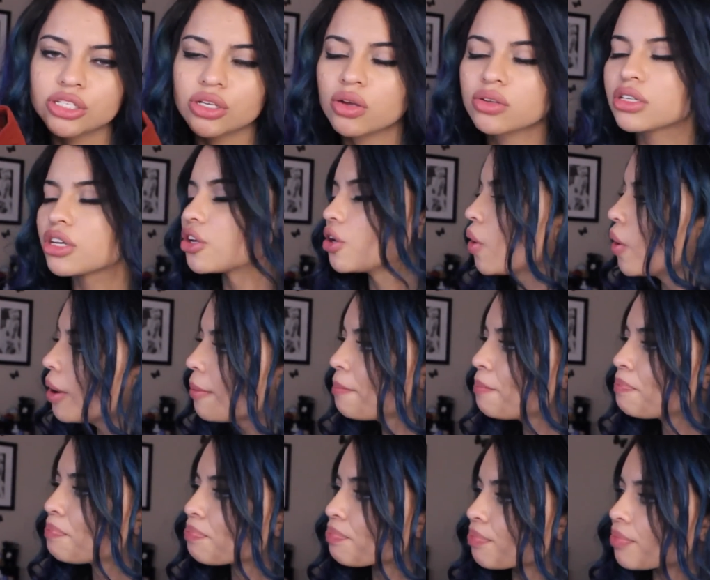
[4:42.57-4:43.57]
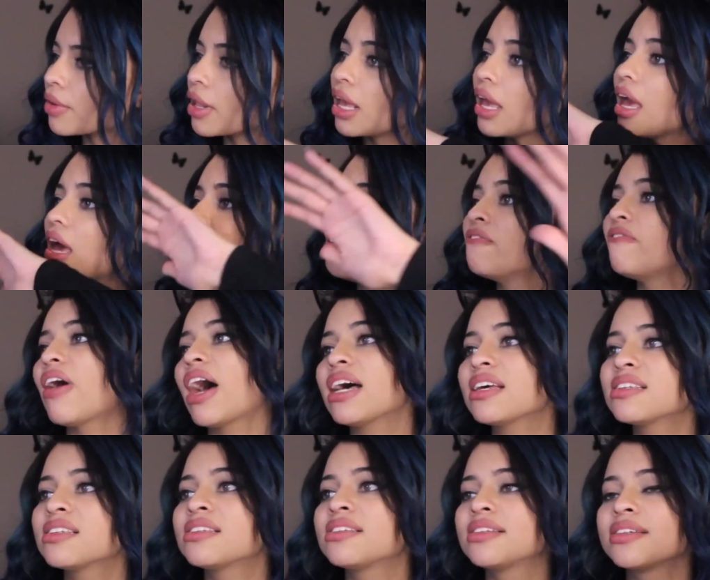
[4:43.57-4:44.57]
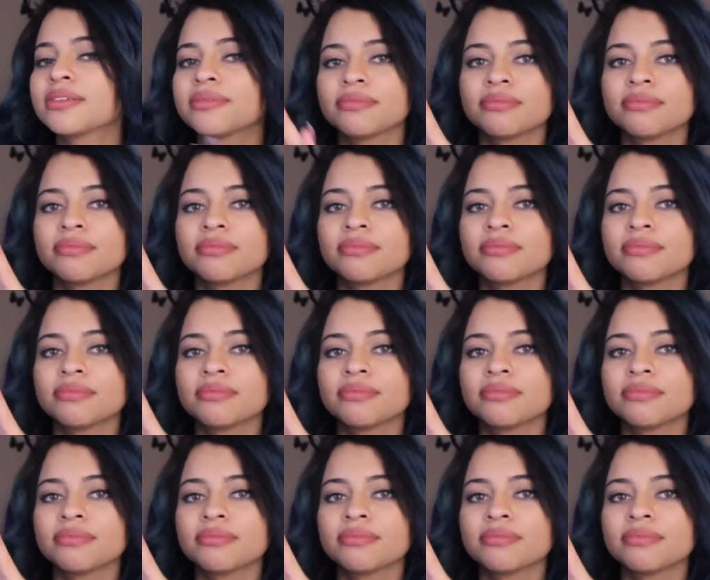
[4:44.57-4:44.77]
So I was like, you know what? Invest